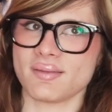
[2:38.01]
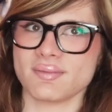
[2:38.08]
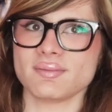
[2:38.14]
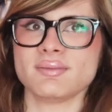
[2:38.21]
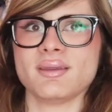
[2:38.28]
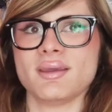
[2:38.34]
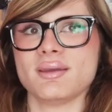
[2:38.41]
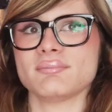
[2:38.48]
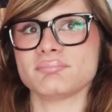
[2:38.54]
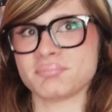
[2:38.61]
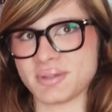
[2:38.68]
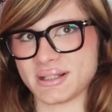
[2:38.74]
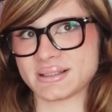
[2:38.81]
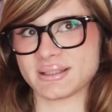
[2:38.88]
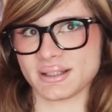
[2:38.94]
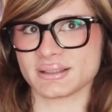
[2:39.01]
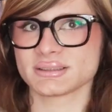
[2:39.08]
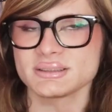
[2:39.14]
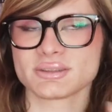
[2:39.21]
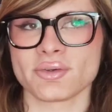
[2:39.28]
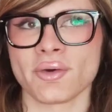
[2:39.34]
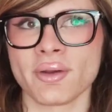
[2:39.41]
the vintage
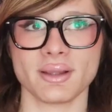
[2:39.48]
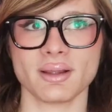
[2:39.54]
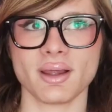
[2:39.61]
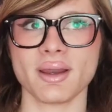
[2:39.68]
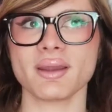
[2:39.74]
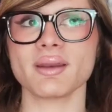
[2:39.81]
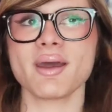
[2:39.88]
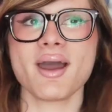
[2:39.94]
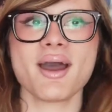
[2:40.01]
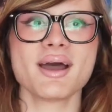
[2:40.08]
toy line.